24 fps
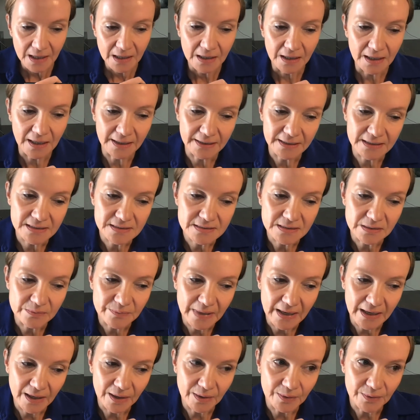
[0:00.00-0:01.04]
And it's
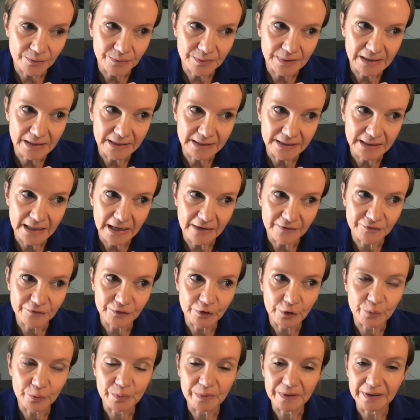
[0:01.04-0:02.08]
about really,
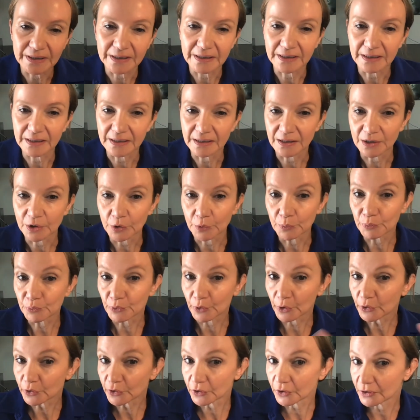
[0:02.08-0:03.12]
after being
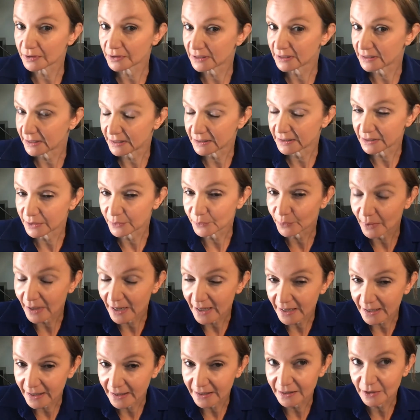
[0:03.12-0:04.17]
broken in any
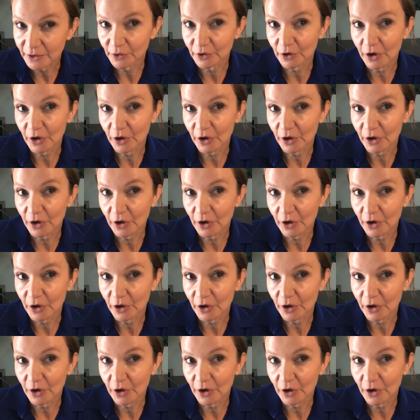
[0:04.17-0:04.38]
way,